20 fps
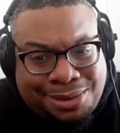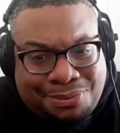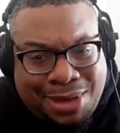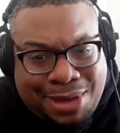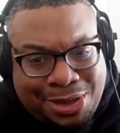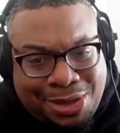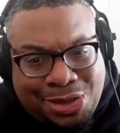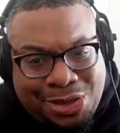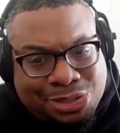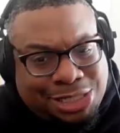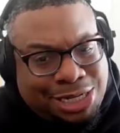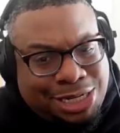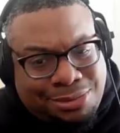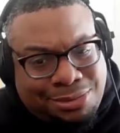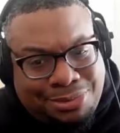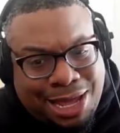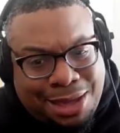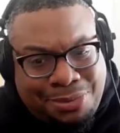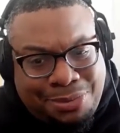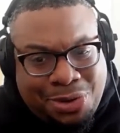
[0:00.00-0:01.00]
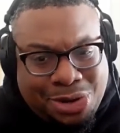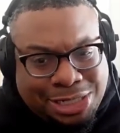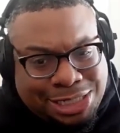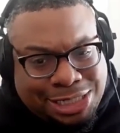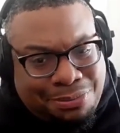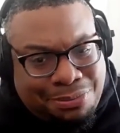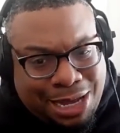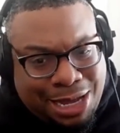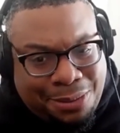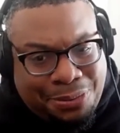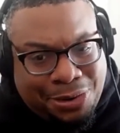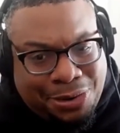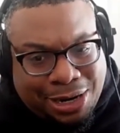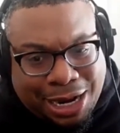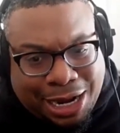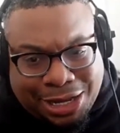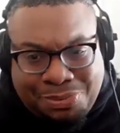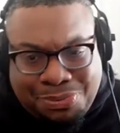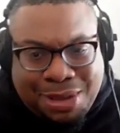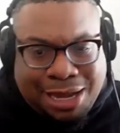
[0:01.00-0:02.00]
Maybe you shouldn't, maybe we shouldn't be up here.
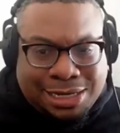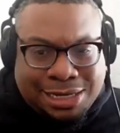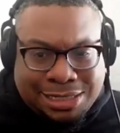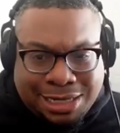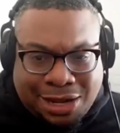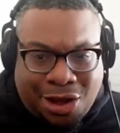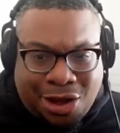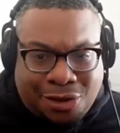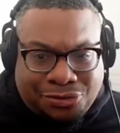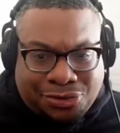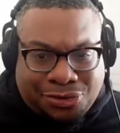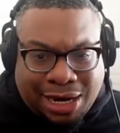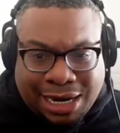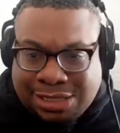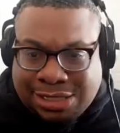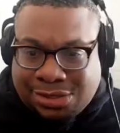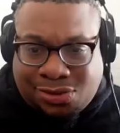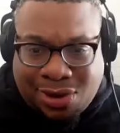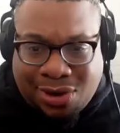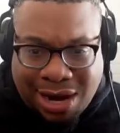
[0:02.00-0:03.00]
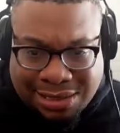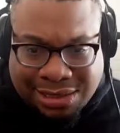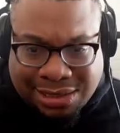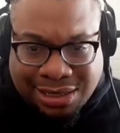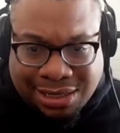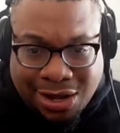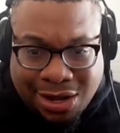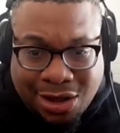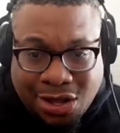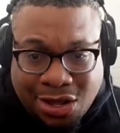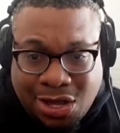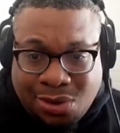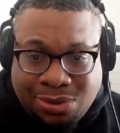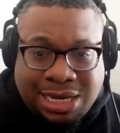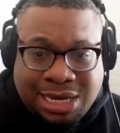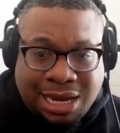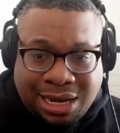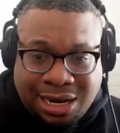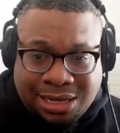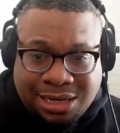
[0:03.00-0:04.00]
Like, you make us look awful. Like, it's crazy. You
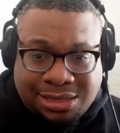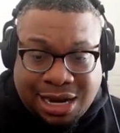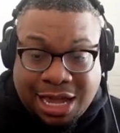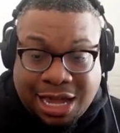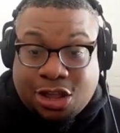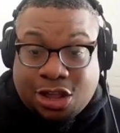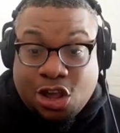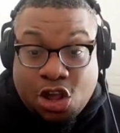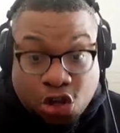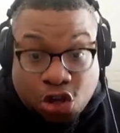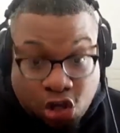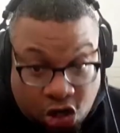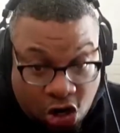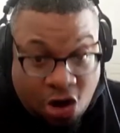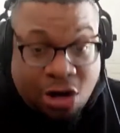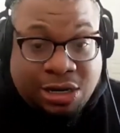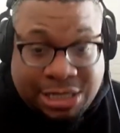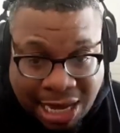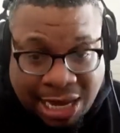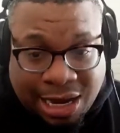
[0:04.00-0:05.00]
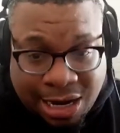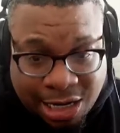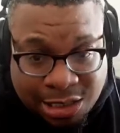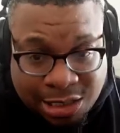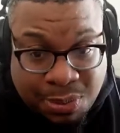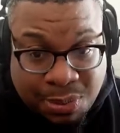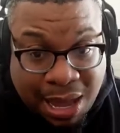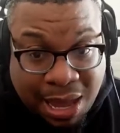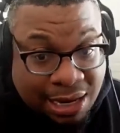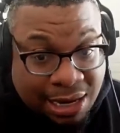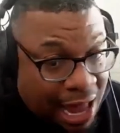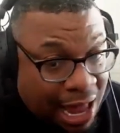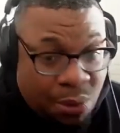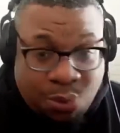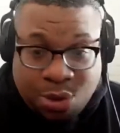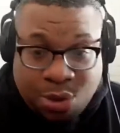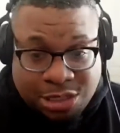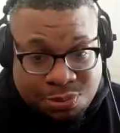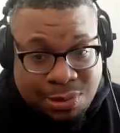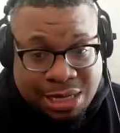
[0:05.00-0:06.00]
taking us, like, you're taking us back. Not
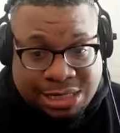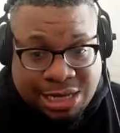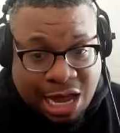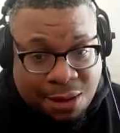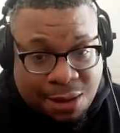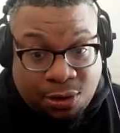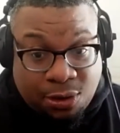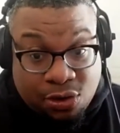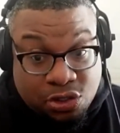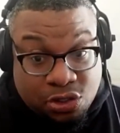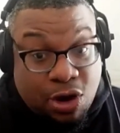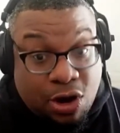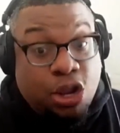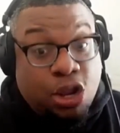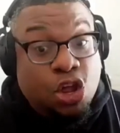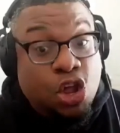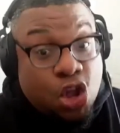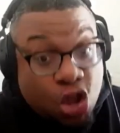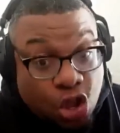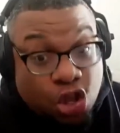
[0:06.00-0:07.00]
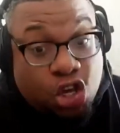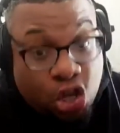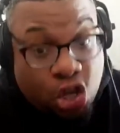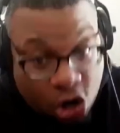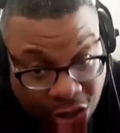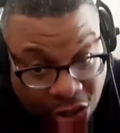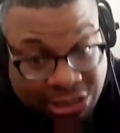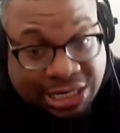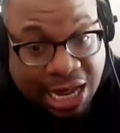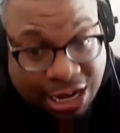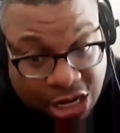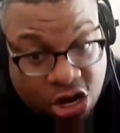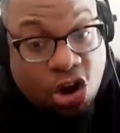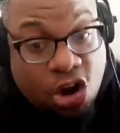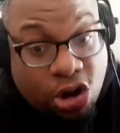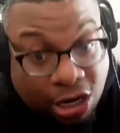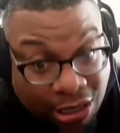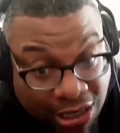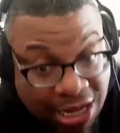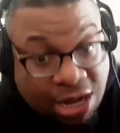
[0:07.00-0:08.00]
Will Smith slapping Chris Rock. Right. You're right. ta- you're
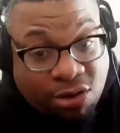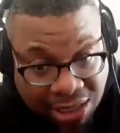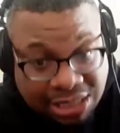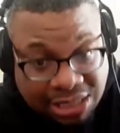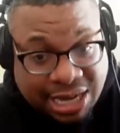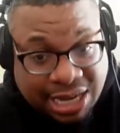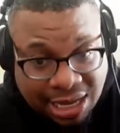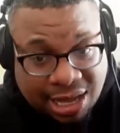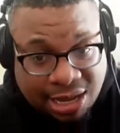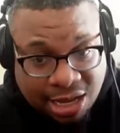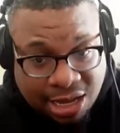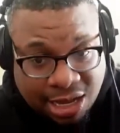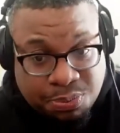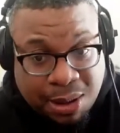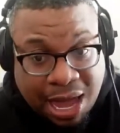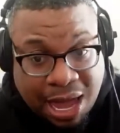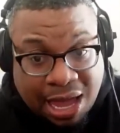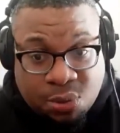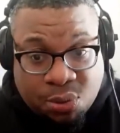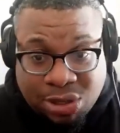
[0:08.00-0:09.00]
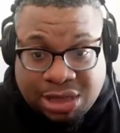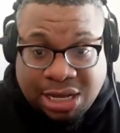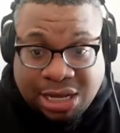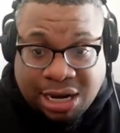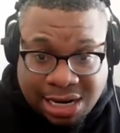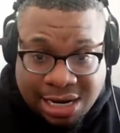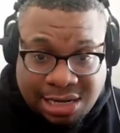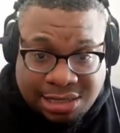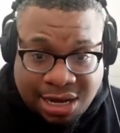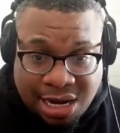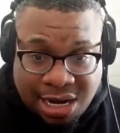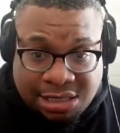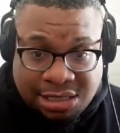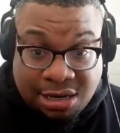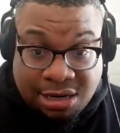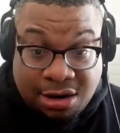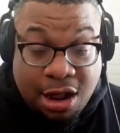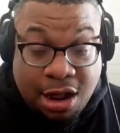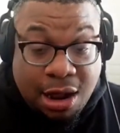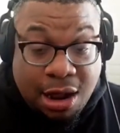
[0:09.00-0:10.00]
literally That's taking right. us back with the legislation
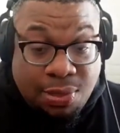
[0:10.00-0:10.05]
right.